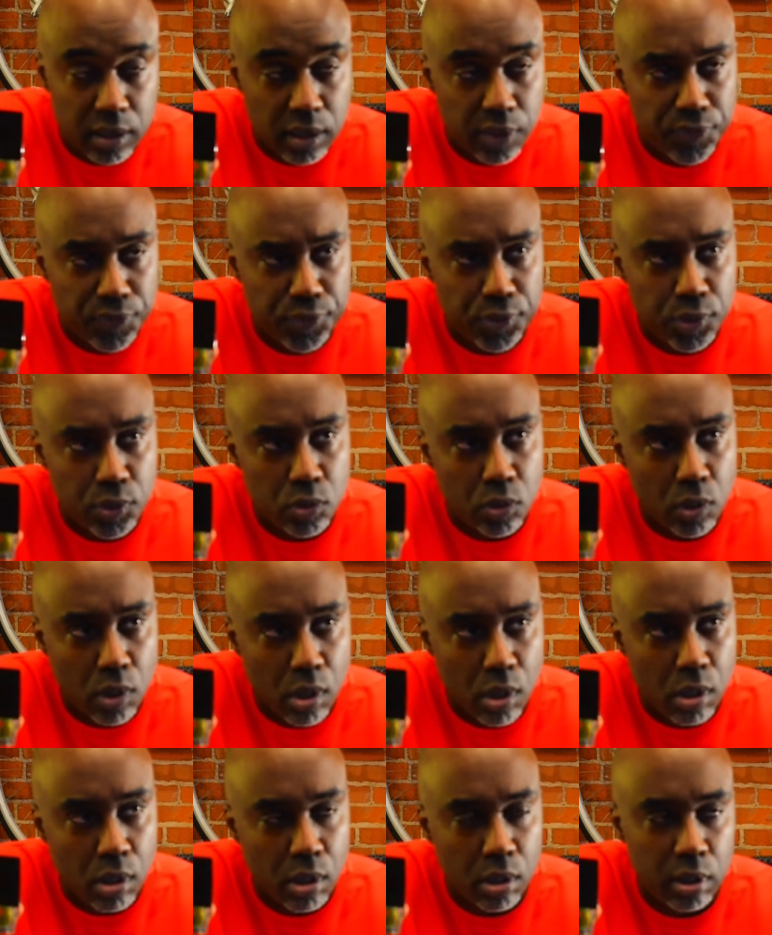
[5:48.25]
If you
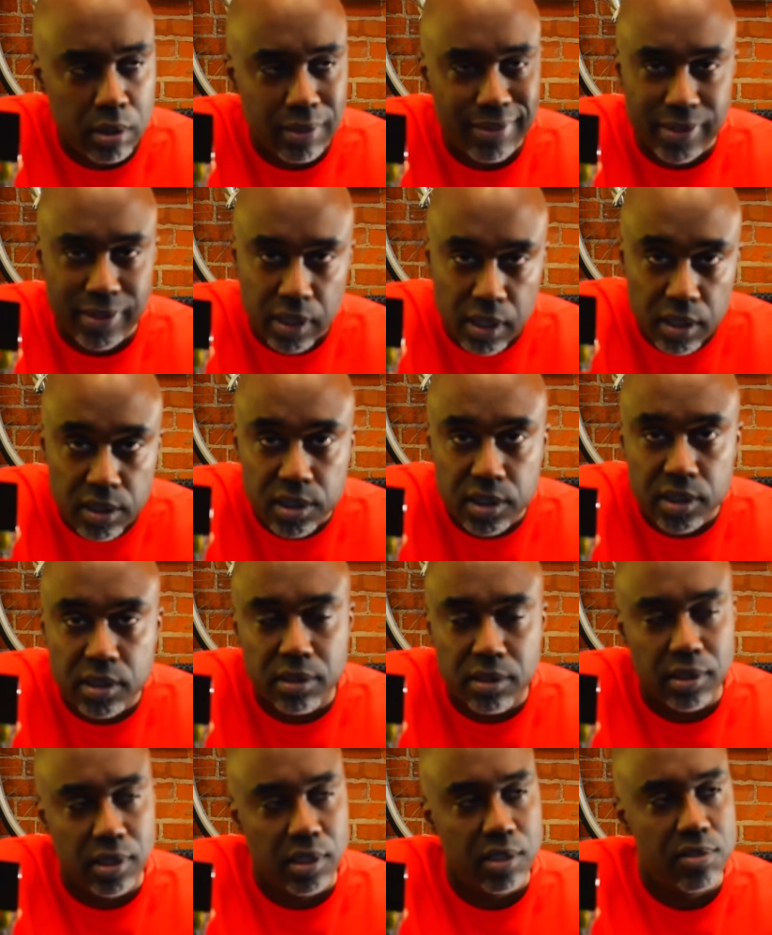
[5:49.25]
are diligent
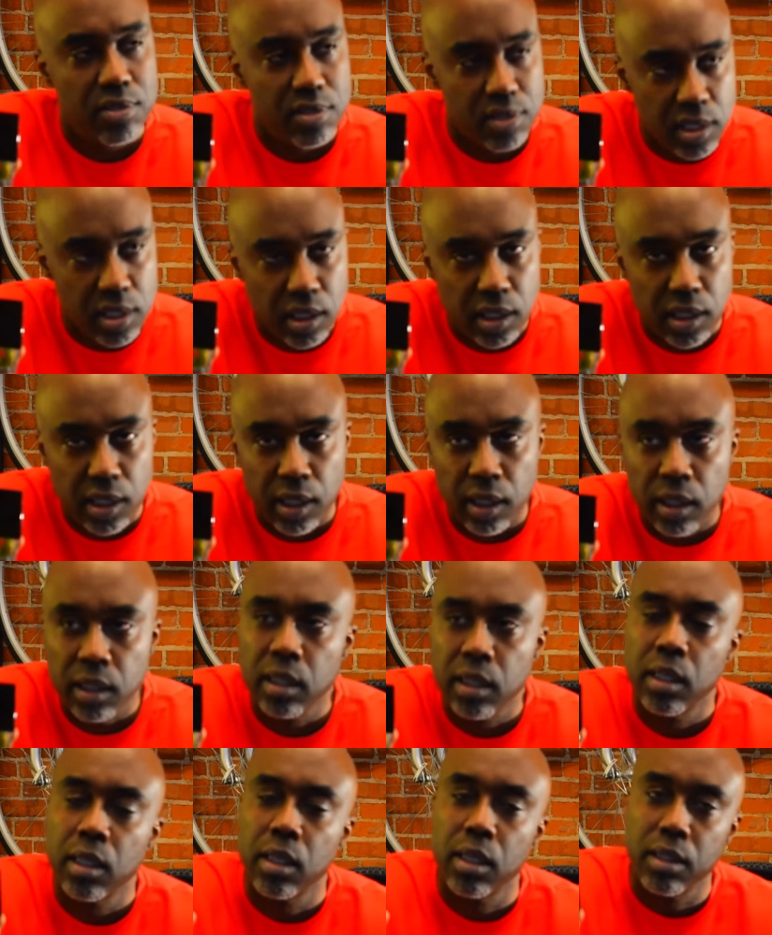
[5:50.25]
and seeking
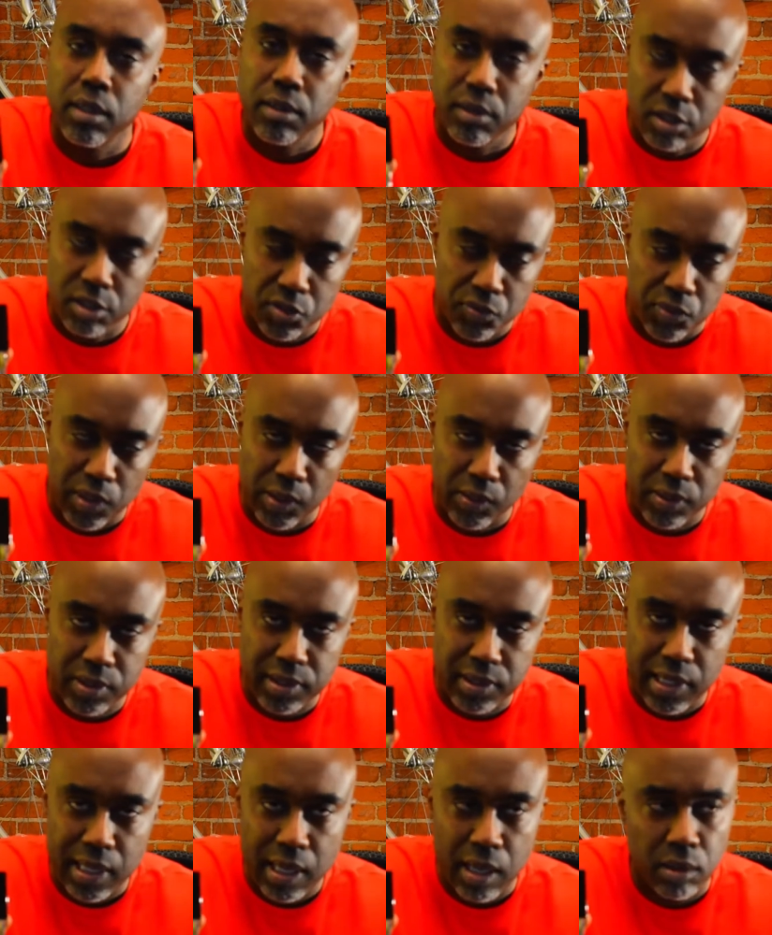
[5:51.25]
this
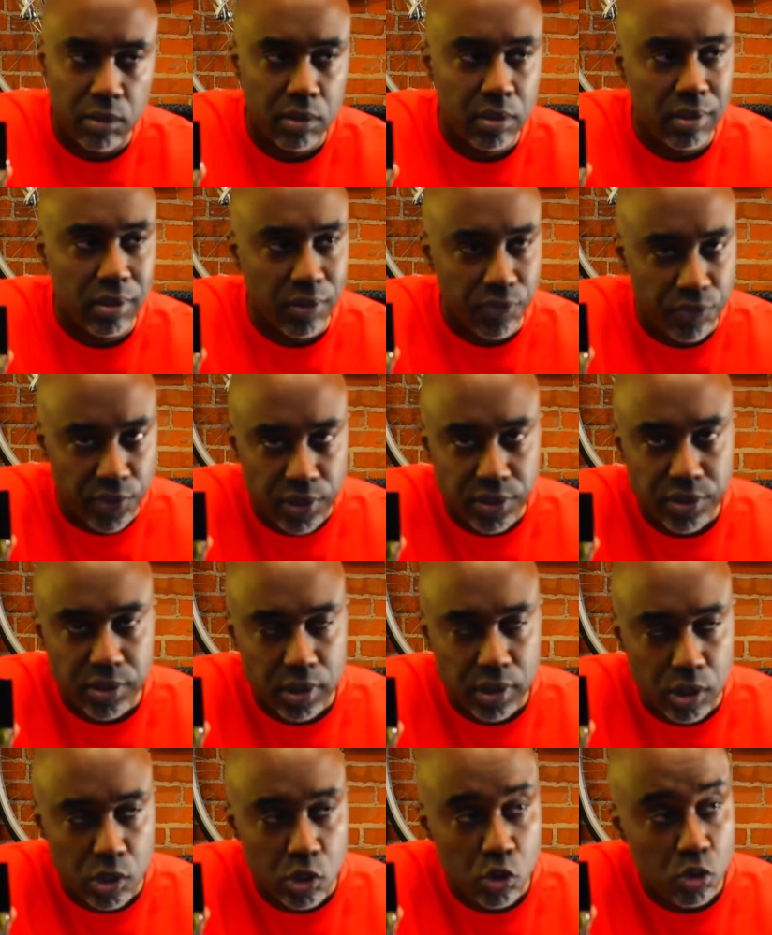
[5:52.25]
fragrance out,
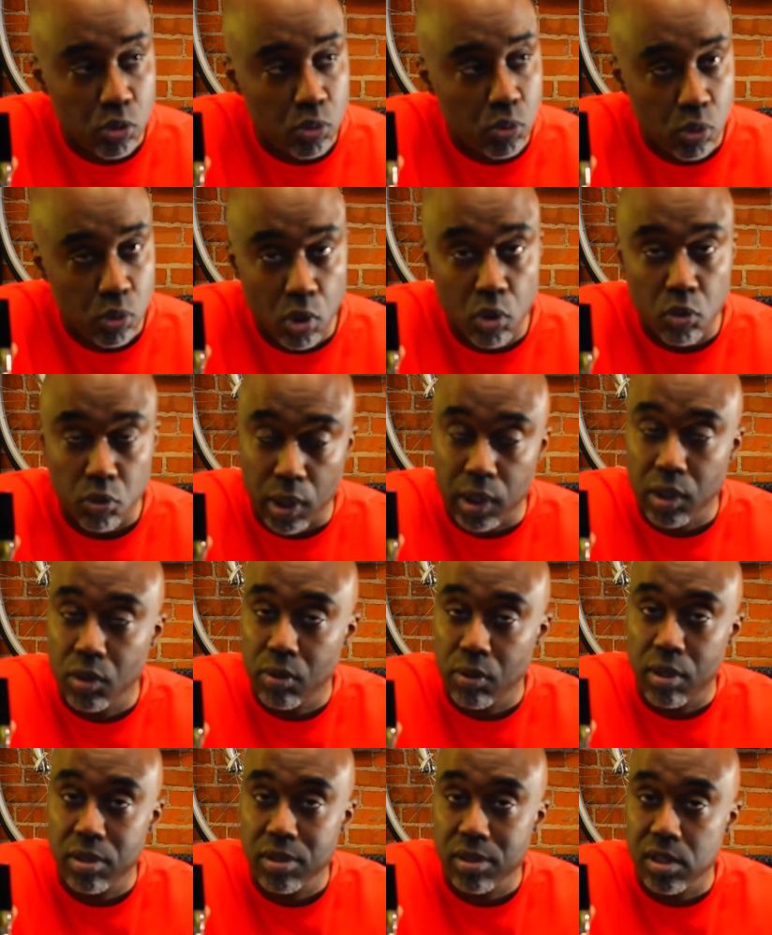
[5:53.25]
eventually you will run
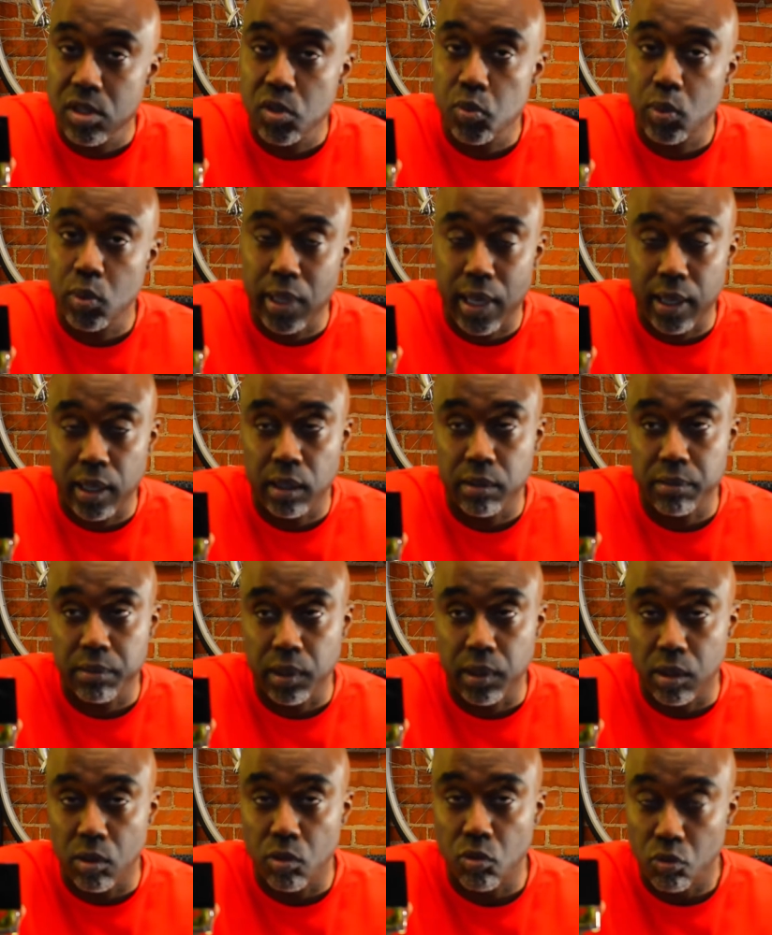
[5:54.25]
across this one at a
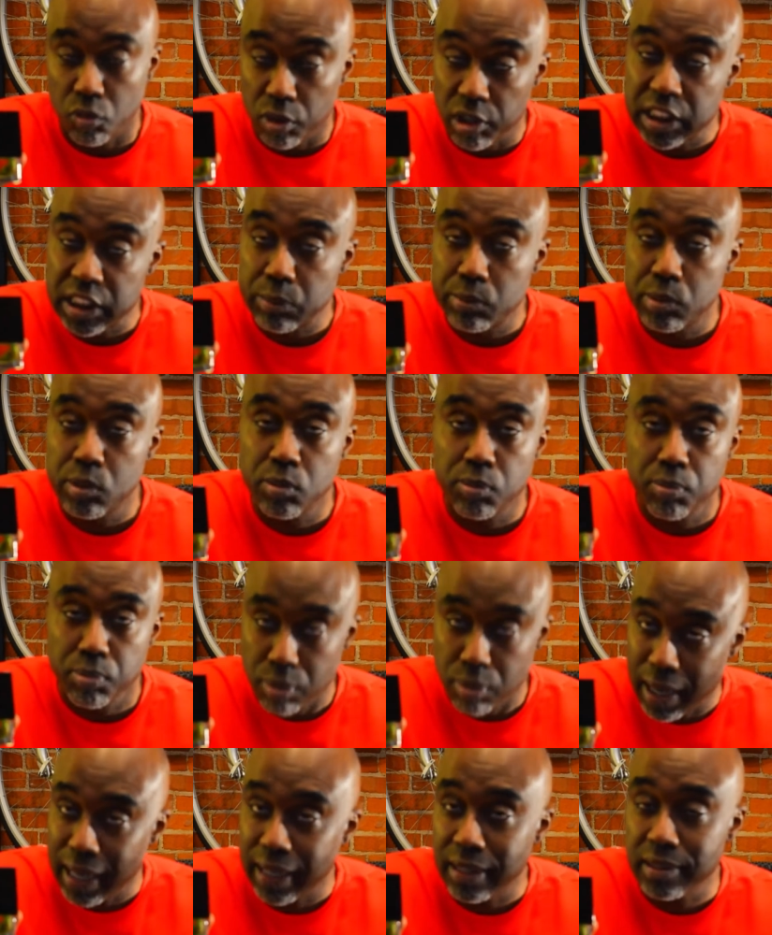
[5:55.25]
you know reasonable
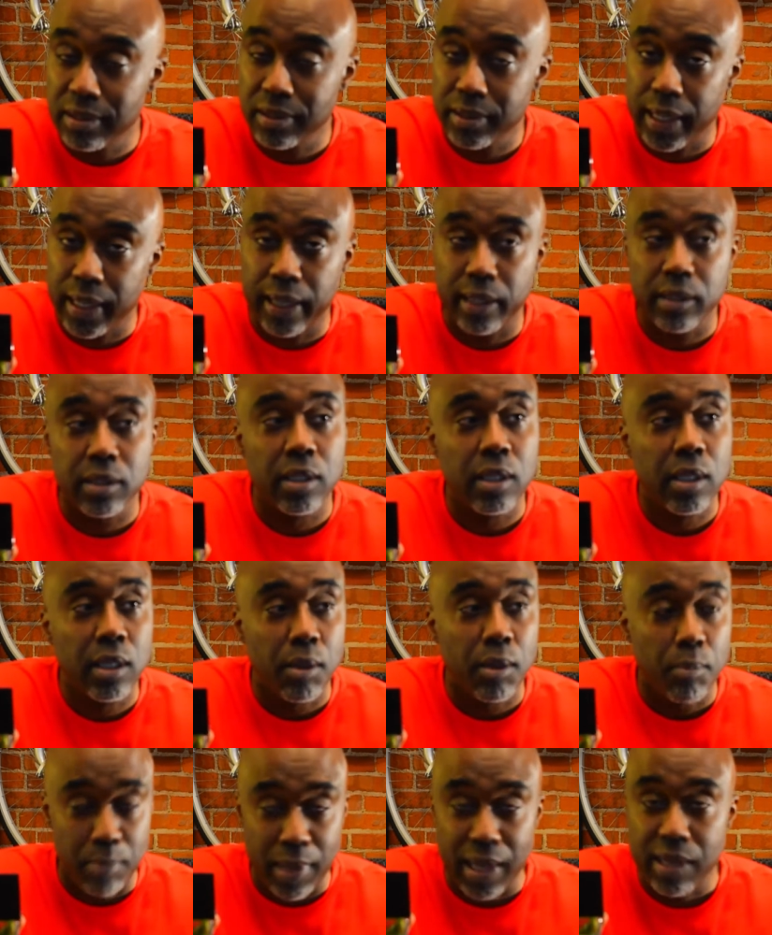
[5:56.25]
price that
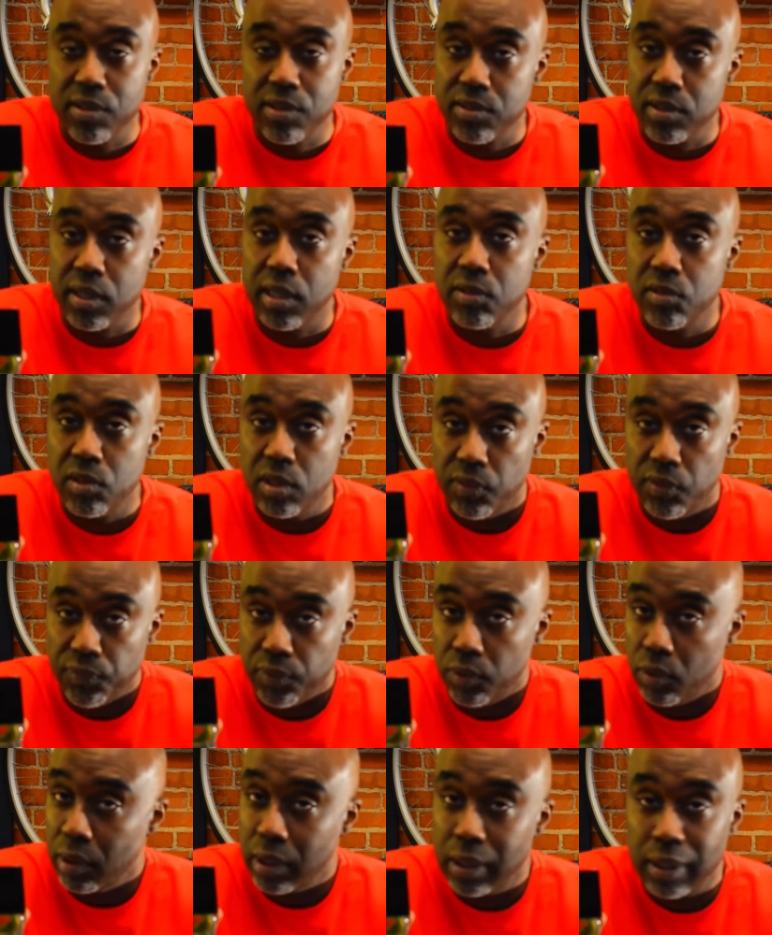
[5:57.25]
makes sense, and if
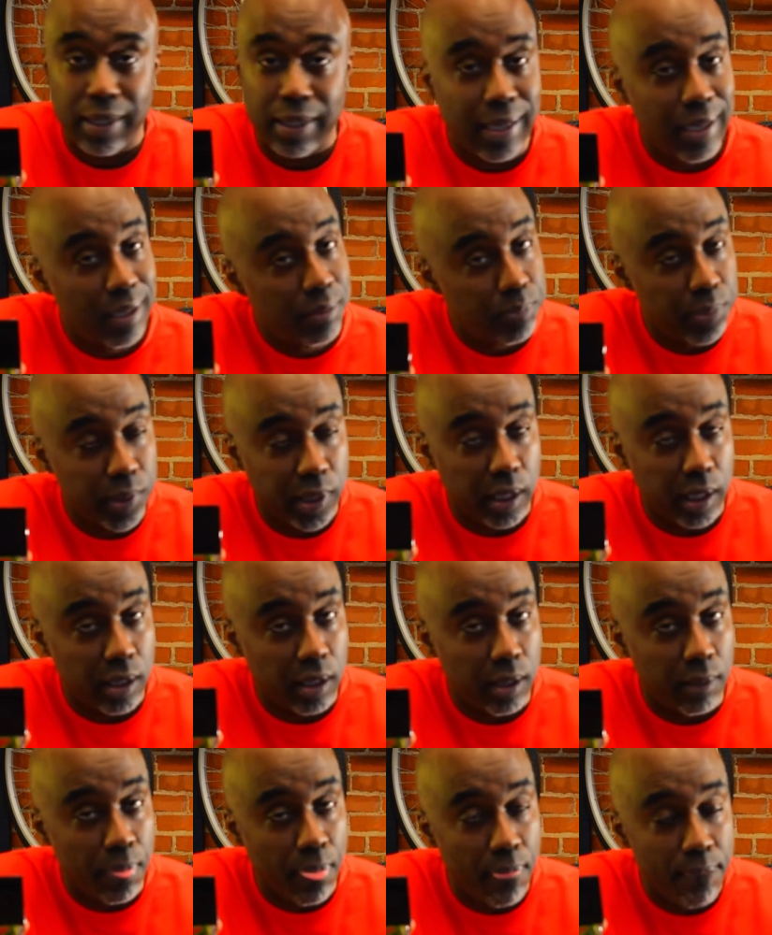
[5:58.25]
you're inclined, pick it
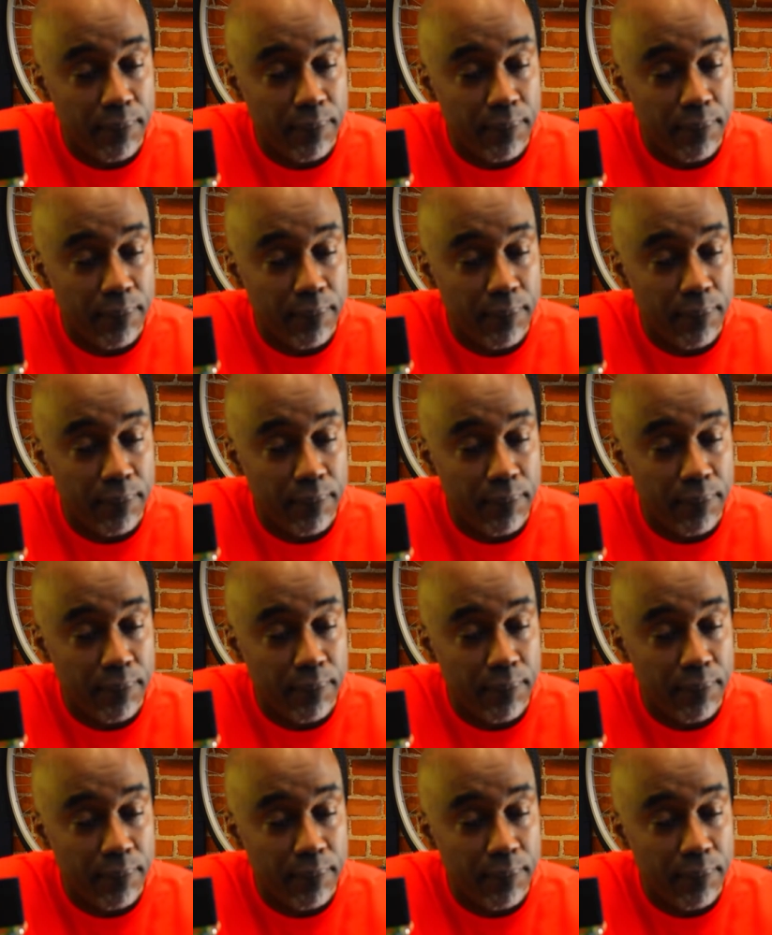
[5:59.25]
up.